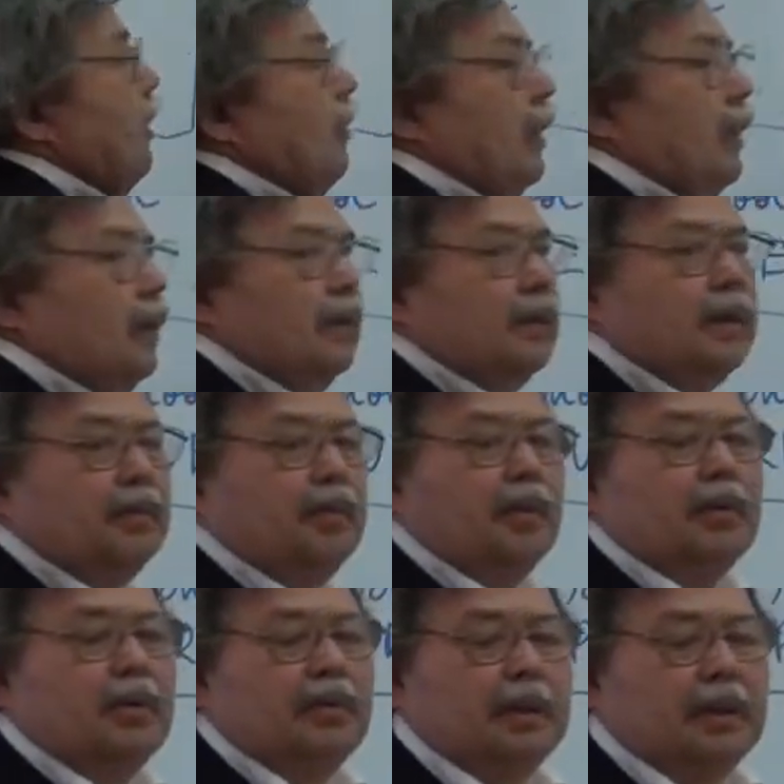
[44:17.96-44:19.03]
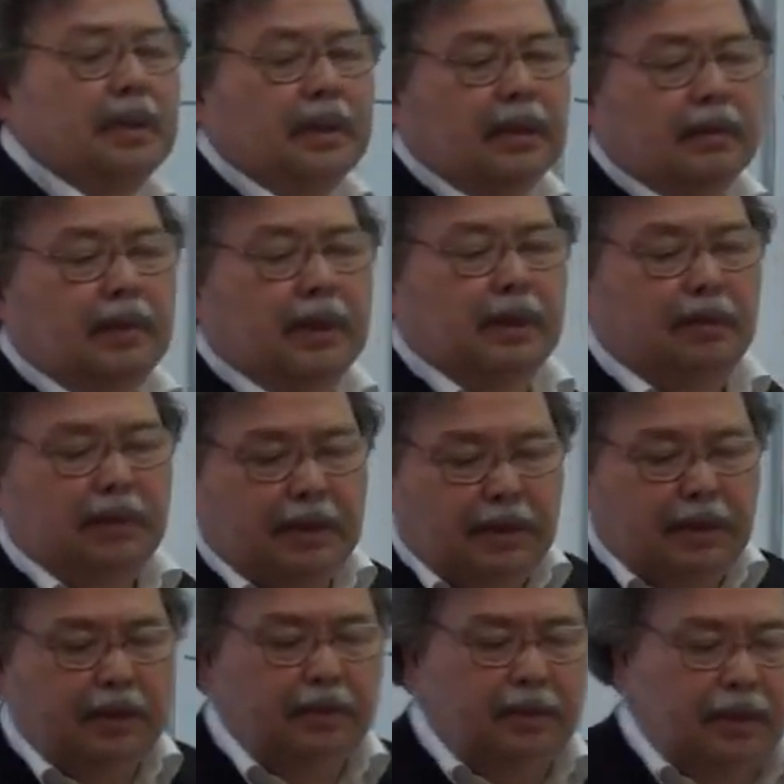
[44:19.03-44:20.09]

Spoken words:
well, suppose we deal